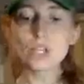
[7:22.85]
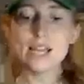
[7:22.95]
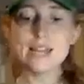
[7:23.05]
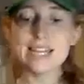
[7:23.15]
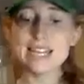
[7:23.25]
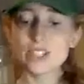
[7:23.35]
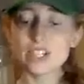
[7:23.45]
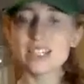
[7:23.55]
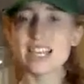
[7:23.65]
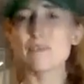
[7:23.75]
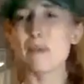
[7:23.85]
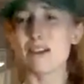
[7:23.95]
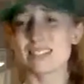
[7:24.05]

And then it's going to take about